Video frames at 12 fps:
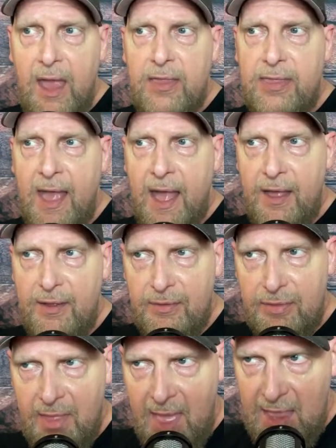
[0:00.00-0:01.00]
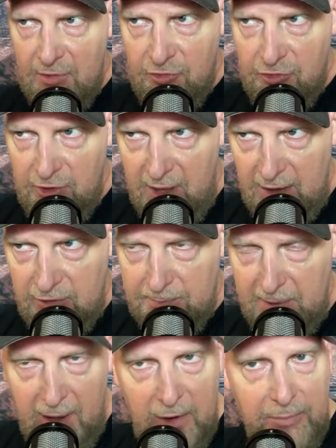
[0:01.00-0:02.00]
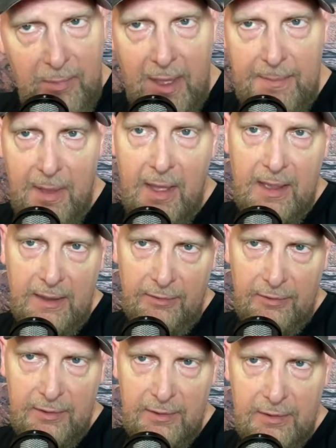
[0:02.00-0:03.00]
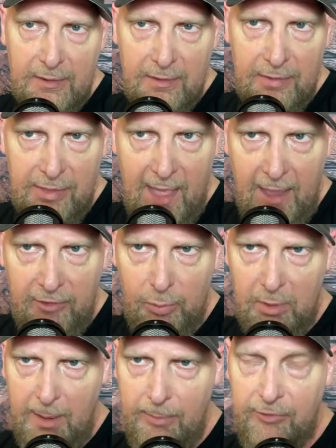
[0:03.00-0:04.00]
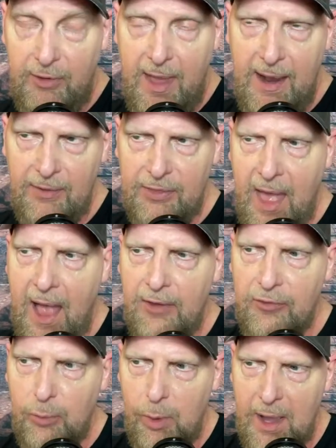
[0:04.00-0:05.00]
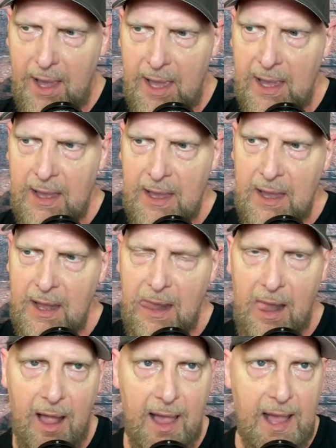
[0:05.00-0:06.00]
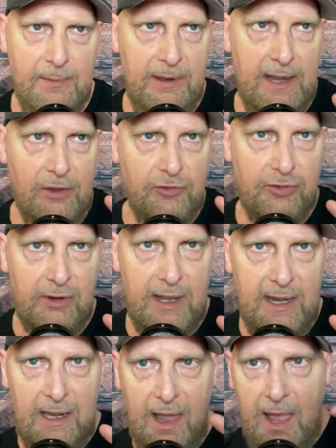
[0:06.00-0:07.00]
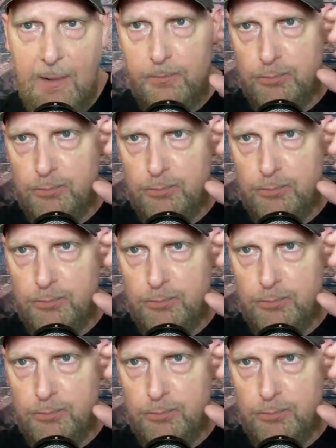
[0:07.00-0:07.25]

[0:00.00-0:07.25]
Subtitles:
Now that shit blows my mind. That's what I'm saying. That's where I am literally like,